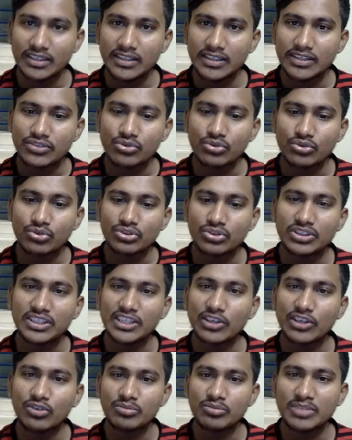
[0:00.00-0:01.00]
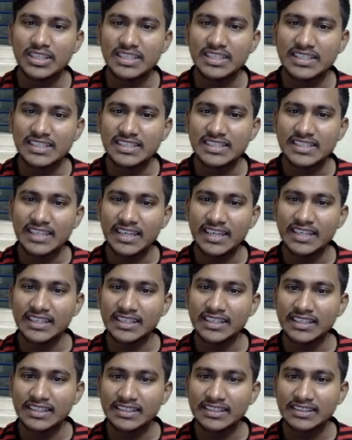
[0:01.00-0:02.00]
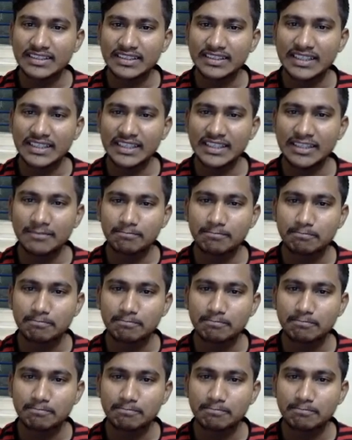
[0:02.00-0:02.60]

So 3 how many is 9? 3?